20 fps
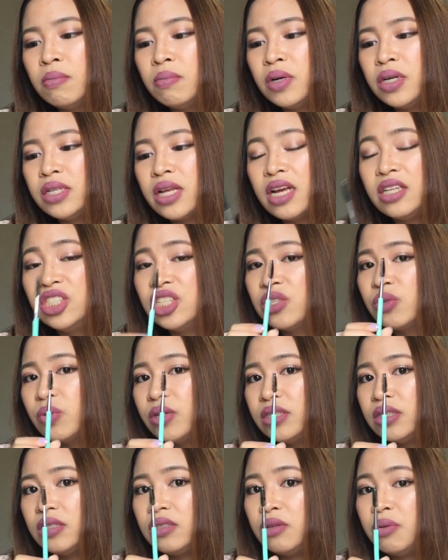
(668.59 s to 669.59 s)
but I just
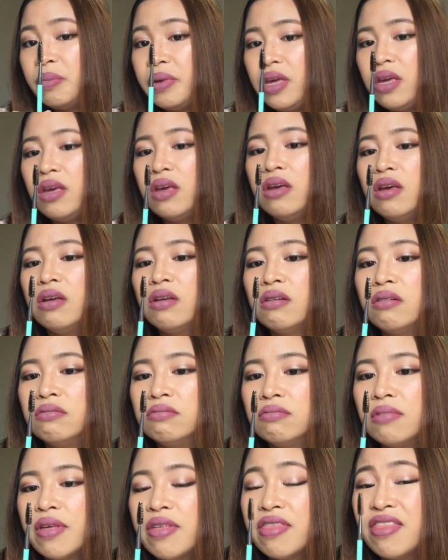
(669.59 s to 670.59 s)
want it to be
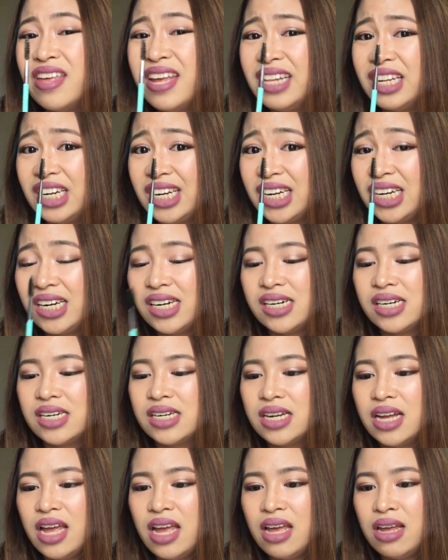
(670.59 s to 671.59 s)
thinner
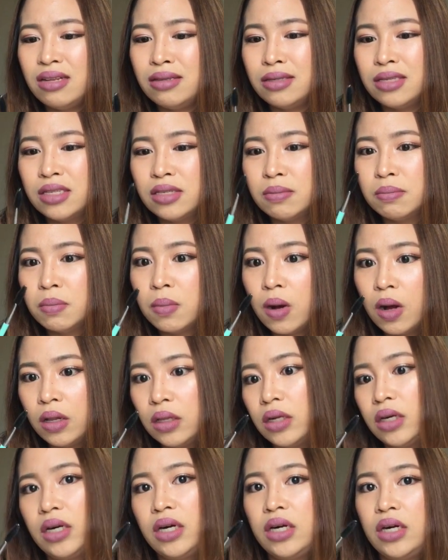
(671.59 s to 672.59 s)
and
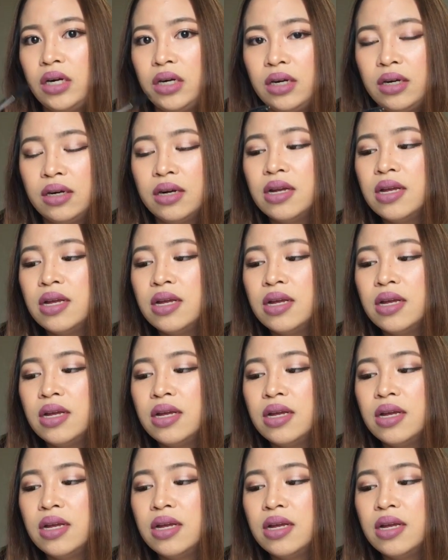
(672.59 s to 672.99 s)
smaller.